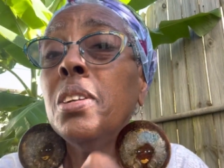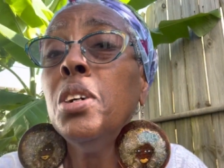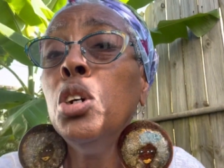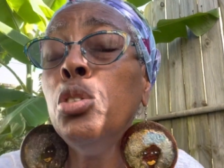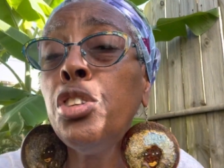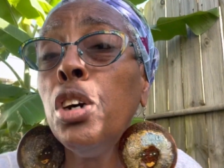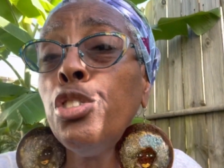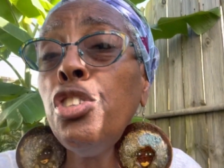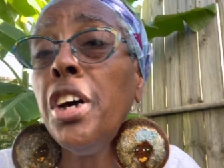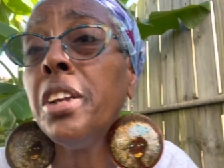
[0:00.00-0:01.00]
who's going to
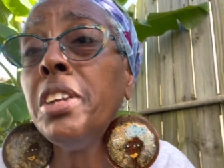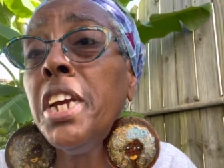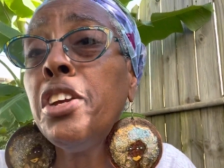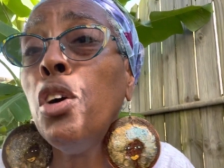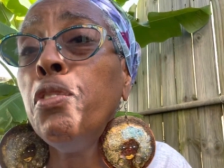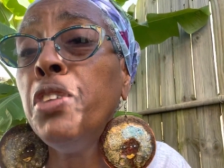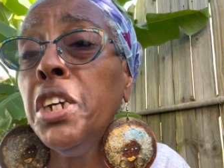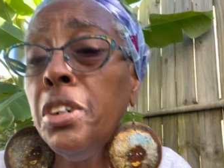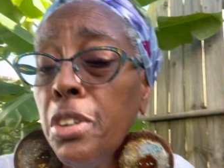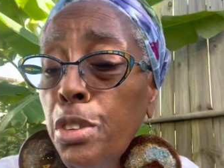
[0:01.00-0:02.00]
try to take your
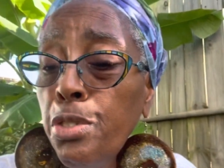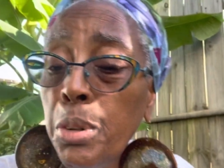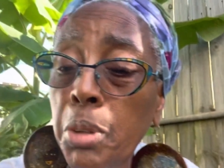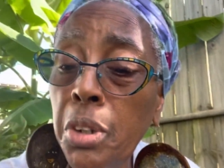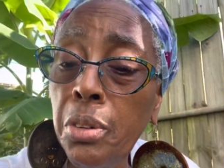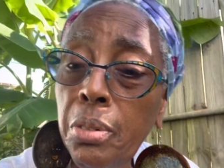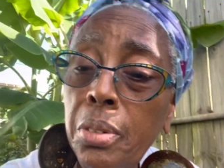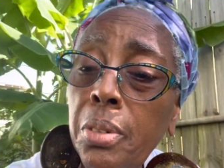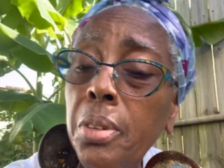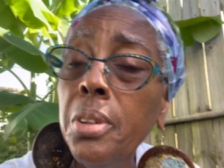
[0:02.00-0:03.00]
vehicle from you.
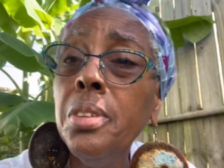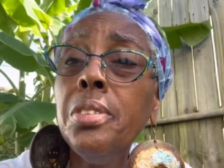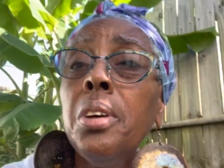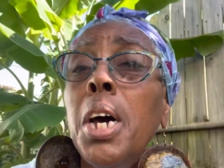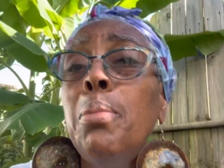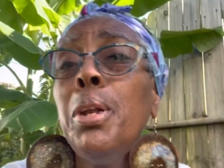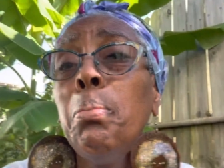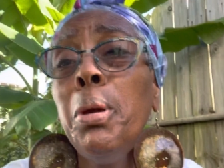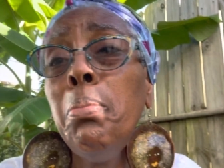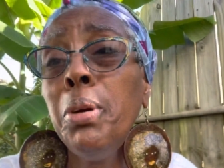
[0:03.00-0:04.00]
So how many
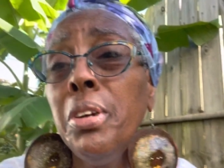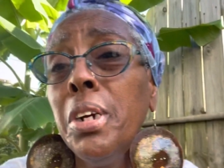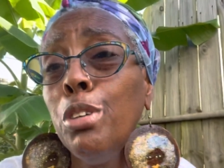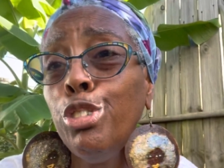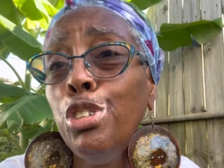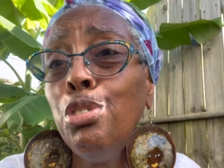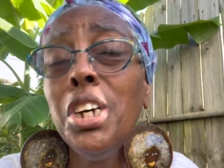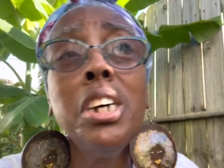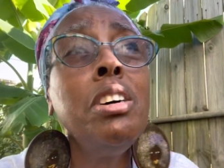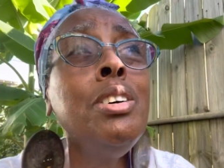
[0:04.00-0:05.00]
people you going to shoot
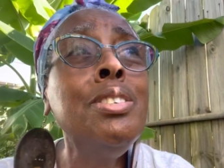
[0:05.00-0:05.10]
down